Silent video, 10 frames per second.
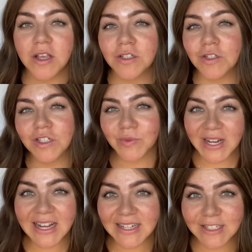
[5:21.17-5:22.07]
So you just wanna
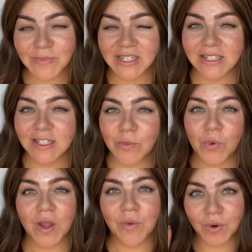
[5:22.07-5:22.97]
customize it to the
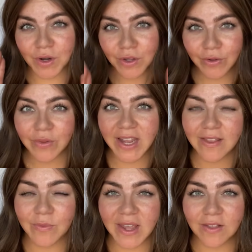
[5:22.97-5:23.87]
point where you like
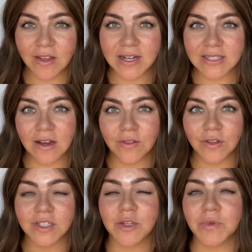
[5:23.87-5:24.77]
the way it looks and it
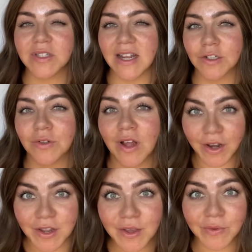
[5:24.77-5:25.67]
looks the most natural
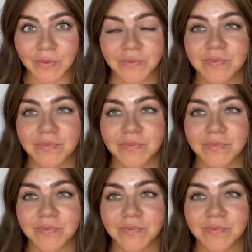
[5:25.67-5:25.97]
on you.